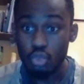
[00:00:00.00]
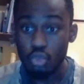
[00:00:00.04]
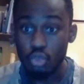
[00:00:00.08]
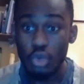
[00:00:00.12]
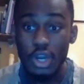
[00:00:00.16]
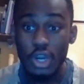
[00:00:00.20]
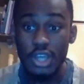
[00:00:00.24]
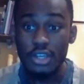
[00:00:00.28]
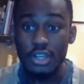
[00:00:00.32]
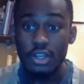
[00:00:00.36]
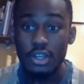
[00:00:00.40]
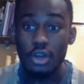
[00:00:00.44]

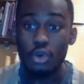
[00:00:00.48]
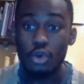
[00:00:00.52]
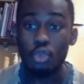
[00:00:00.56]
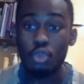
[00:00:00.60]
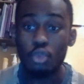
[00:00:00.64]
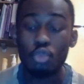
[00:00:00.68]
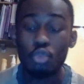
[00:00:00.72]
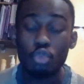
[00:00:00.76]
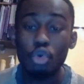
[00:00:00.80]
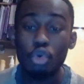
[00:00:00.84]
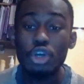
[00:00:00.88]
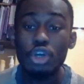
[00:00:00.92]
Hamashek
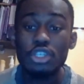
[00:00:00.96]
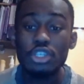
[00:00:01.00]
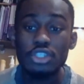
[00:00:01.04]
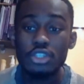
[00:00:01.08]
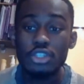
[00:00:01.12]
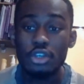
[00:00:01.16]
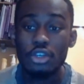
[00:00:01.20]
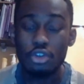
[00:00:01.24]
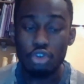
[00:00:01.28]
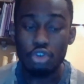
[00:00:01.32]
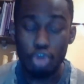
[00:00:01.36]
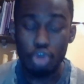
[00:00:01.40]
Yahushai
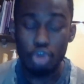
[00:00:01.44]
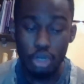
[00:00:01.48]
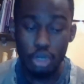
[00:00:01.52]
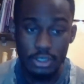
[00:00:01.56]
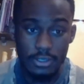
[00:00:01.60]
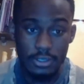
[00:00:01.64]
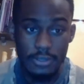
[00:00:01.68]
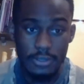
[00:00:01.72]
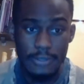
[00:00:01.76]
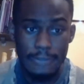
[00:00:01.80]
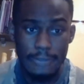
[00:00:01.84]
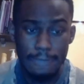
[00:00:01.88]
to
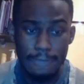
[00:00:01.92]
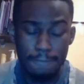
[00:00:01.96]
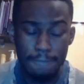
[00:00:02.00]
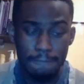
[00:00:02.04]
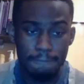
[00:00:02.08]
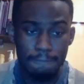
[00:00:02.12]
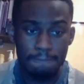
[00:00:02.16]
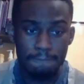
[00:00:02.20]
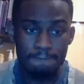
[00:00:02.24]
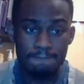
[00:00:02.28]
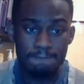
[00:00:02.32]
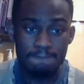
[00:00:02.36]
buy us
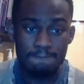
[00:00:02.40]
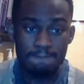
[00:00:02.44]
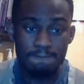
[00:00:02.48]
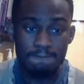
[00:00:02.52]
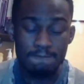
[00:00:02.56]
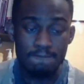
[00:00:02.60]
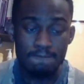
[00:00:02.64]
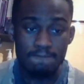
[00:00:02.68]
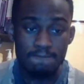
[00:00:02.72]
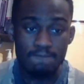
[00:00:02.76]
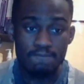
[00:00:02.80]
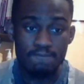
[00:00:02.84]
back,
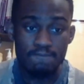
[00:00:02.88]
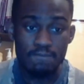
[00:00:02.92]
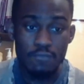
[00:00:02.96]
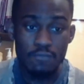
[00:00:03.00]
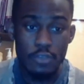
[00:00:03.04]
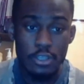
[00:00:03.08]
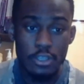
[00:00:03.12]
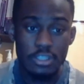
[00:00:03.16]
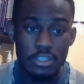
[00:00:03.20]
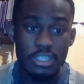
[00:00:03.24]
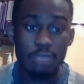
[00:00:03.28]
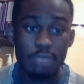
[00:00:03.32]

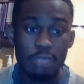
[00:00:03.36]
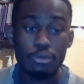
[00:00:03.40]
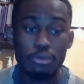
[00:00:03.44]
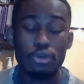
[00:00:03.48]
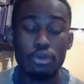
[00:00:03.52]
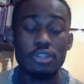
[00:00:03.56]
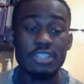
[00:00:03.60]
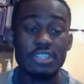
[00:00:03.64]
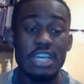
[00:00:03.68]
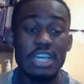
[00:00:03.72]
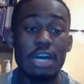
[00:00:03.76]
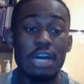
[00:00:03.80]
alright,
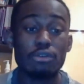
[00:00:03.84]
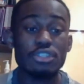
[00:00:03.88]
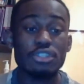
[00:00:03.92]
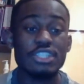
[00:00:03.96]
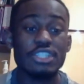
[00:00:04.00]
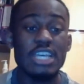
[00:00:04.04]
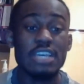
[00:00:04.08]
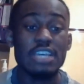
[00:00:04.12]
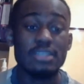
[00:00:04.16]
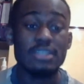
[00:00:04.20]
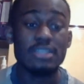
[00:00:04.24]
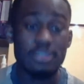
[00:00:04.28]

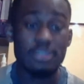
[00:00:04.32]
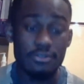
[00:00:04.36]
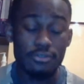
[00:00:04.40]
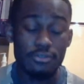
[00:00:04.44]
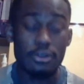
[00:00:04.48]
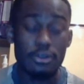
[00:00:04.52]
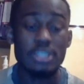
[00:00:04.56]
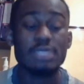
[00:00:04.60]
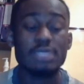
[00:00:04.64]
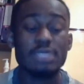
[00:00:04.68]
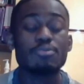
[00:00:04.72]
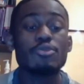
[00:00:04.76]
into being
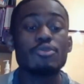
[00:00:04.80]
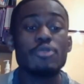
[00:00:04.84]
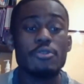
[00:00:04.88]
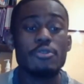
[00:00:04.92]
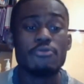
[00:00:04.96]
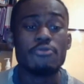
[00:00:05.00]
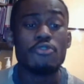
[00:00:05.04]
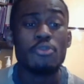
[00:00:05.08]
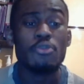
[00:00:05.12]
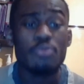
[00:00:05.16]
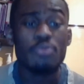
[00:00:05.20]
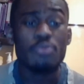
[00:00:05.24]
his
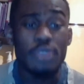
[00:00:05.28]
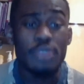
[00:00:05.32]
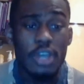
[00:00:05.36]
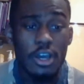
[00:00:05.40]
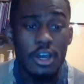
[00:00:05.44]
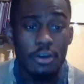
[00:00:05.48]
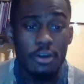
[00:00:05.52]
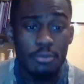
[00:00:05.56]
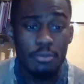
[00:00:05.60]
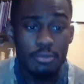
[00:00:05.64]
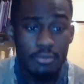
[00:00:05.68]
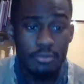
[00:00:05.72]
children again.
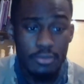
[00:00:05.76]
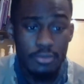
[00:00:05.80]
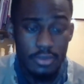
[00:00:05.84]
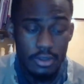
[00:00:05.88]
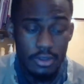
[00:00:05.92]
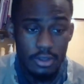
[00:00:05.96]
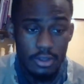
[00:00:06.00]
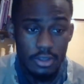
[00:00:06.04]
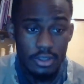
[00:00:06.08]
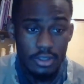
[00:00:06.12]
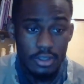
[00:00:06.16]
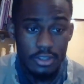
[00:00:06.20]
So we are
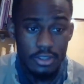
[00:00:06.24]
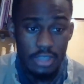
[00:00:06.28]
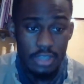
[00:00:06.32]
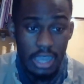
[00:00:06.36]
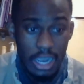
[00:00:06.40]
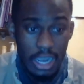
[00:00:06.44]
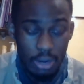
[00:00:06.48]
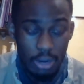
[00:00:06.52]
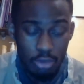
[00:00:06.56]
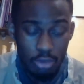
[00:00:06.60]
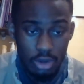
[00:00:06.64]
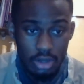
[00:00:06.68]
with the
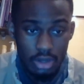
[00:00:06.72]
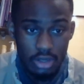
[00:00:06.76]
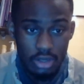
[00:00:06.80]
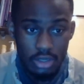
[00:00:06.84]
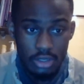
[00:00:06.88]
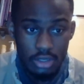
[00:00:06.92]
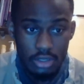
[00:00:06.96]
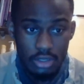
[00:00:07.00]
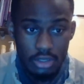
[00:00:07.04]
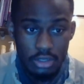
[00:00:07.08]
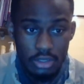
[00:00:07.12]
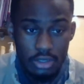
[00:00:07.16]
Most High on a
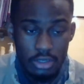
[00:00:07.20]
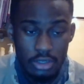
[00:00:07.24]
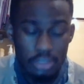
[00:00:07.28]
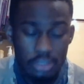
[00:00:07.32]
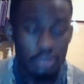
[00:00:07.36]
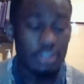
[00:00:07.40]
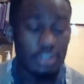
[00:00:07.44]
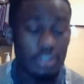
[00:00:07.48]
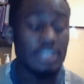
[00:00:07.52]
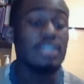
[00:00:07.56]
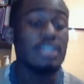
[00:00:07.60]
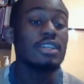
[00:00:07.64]
low level
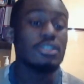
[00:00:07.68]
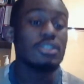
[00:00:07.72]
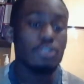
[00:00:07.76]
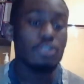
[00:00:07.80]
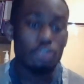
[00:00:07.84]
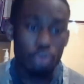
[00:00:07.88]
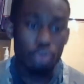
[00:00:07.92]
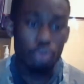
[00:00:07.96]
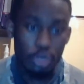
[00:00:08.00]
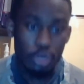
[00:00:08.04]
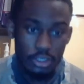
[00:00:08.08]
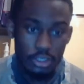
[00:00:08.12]
right now.
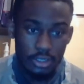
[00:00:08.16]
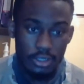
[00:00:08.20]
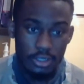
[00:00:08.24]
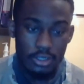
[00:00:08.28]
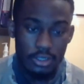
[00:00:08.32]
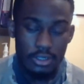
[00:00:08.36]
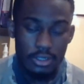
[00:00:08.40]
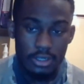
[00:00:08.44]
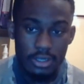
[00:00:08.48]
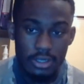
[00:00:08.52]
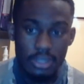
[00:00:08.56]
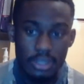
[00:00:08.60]
We will
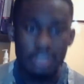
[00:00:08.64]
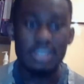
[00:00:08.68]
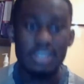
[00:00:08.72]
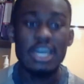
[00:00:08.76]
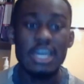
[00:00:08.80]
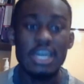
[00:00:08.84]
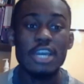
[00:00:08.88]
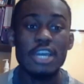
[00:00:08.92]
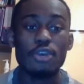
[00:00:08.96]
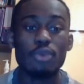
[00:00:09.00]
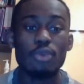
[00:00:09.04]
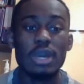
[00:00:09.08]
be
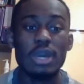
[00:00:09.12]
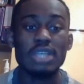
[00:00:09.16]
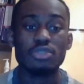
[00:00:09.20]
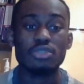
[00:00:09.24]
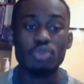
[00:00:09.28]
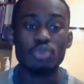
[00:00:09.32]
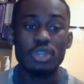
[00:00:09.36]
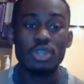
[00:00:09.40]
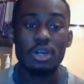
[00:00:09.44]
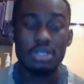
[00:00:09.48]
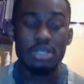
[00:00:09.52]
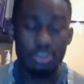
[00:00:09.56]
perfectly in the
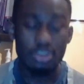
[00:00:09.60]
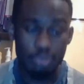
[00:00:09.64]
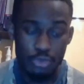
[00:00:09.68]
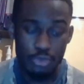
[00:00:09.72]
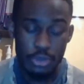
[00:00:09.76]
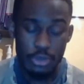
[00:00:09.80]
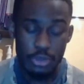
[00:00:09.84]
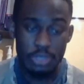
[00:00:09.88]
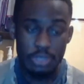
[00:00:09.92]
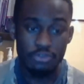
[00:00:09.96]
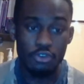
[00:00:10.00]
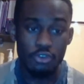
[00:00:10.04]
kingdom, but
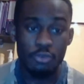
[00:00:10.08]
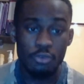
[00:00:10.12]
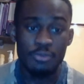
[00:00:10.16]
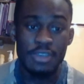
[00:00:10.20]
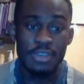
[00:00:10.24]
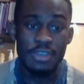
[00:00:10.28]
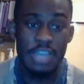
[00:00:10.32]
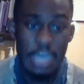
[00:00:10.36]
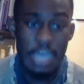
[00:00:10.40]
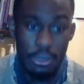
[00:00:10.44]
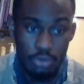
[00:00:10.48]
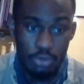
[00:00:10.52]
we are with the
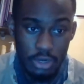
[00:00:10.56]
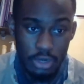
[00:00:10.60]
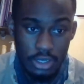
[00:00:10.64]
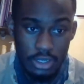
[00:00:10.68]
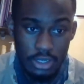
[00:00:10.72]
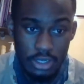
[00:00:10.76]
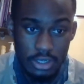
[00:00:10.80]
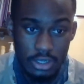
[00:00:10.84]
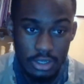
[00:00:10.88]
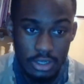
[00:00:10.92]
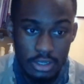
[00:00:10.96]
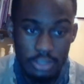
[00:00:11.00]
Most High
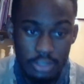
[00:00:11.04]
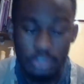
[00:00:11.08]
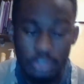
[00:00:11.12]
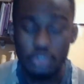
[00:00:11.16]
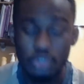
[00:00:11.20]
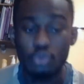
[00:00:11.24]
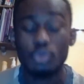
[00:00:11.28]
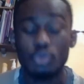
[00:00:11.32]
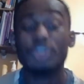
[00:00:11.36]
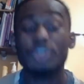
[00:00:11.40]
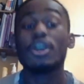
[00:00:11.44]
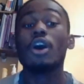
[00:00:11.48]
now,
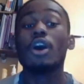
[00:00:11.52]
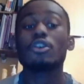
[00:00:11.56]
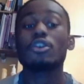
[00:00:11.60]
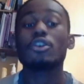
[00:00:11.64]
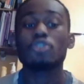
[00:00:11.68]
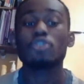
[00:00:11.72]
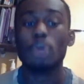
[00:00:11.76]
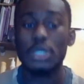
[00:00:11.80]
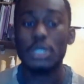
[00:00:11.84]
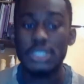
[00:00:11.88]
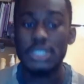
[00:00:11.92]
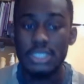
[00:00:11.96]
okay?
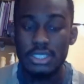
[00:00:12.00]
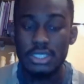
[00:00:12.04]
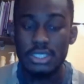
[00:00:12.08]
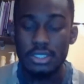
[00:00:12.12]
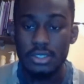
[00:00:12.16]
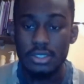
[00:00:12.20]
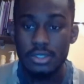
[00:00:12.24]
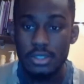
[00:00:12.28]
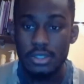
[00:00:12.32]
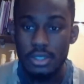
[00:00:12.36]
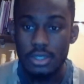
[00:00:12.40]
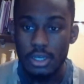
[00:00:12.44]
So does
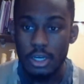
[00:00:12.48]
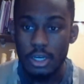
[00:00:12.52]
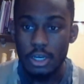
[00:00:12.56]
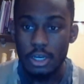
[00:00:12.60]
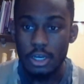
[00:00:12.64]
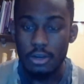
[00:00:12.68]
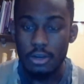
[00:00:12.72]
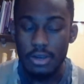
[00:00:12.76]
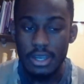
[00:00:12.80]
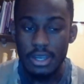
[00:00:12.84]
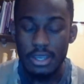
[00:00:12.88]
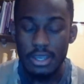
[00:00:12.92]
it mean
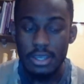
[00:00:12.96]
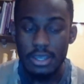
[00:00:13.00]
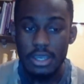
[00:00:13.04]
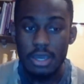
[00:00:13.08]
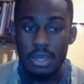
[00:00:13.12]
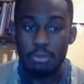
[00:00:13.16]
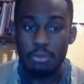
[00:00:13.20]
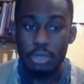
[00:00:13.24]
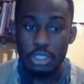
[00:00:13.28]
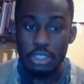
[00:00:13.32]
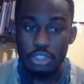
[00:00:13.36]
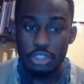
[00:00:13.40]
that
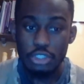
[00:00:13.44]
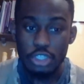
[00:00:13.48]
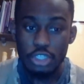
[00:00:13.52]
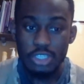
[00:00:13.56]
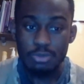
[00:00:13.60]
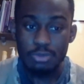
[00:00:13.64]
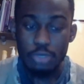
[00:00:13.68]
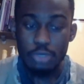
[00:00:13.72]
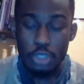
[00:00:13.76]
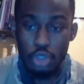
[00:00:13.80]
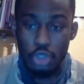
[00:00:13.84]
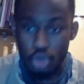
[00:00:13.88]
we are
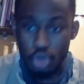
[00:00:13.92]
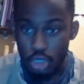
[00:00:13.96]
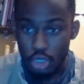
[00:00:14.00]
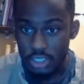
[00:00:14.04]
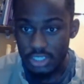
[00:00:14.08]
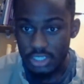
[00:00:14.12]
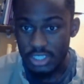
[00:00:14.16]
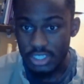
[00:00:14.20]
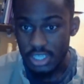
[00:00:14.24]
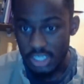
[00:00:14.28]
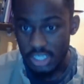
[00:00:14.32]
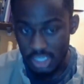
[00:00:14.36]
on the
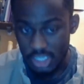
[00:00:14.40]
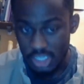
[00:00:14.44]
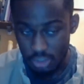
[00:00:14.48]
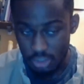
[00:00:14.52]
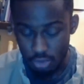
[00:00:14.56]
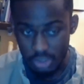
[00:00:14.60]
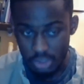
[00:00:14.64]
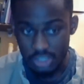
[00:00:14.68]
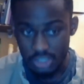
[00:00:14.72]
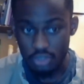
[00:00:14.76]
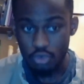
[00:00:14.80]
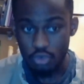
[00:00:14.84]
same
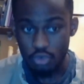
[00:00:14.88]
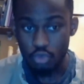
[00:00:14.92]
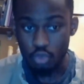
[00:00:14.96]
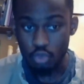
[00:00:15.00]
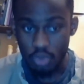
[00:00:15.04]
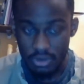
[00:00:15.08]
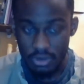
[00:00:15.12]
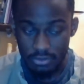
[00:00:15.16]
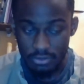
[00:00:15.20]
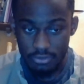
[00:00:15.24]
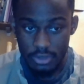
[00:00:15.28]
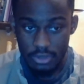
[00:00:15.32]
level as the
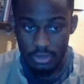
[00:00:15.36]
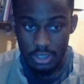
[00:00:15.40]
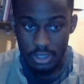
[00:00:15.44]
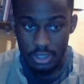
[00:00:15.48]
Most High?